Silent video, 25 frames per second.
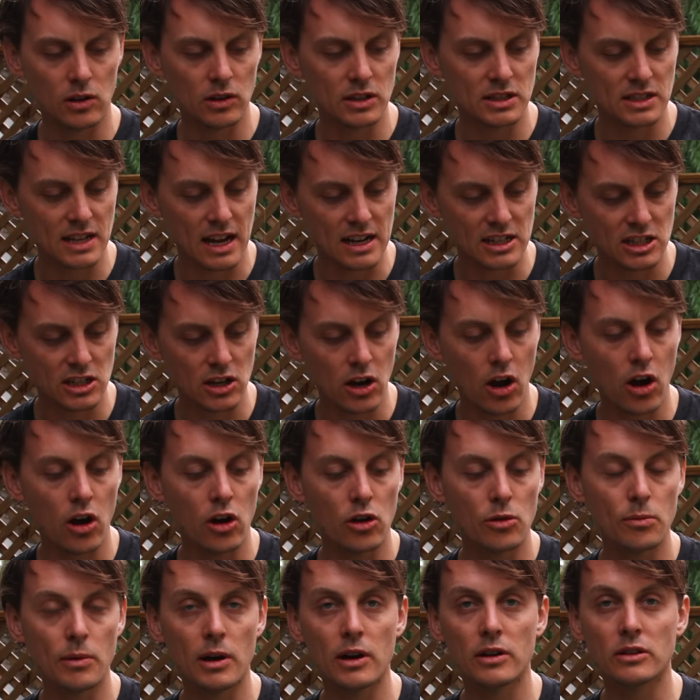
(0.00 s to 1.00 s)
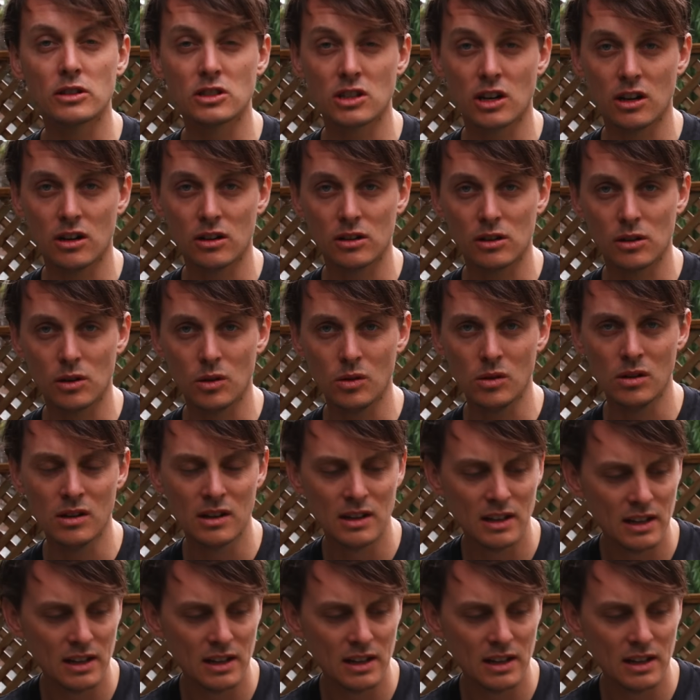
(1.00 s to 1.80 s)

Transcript: This is actually home oak charcoal.